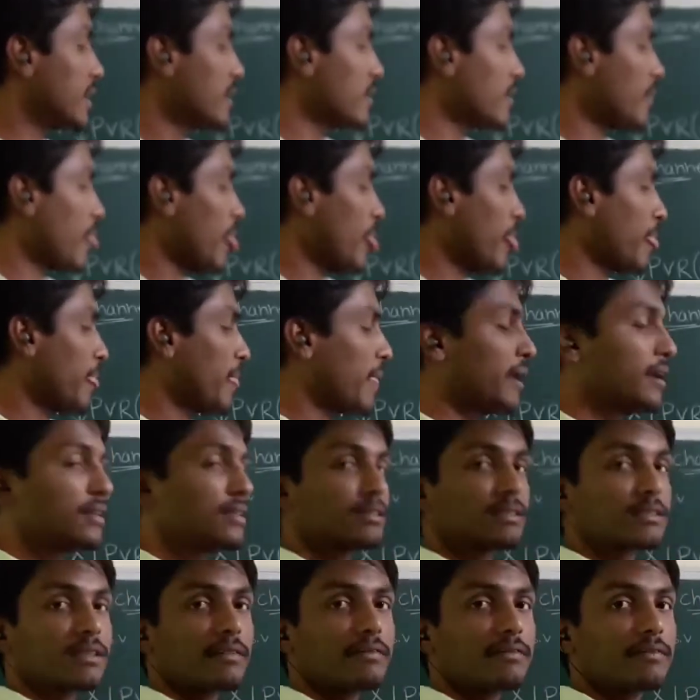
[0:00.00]
is
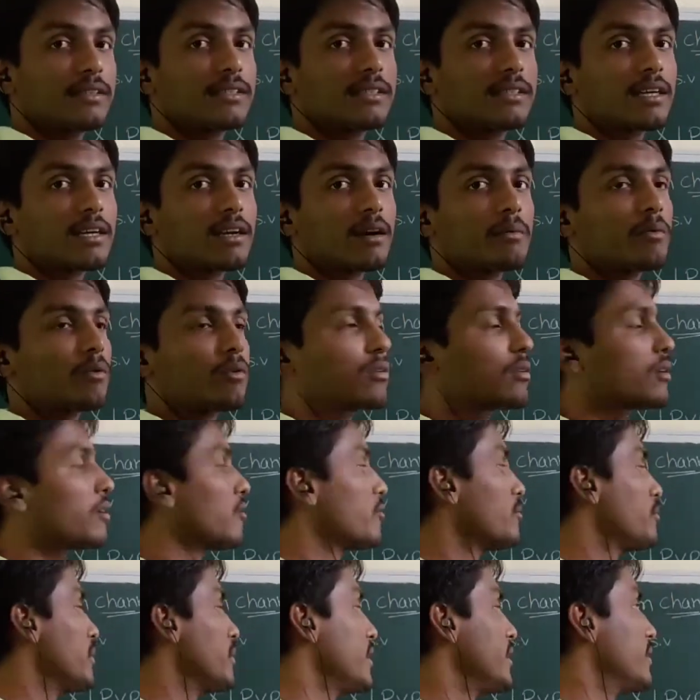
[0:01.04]
contraindicated in
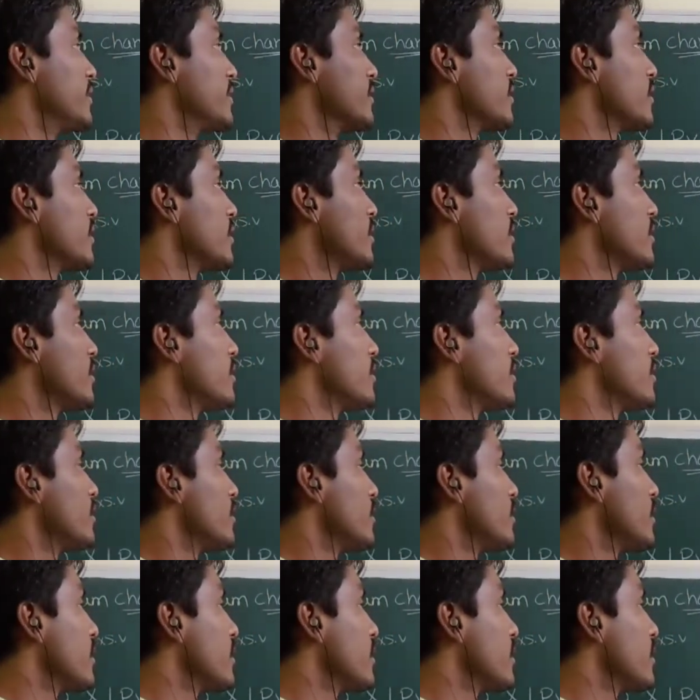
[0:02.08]
congestive heart failure.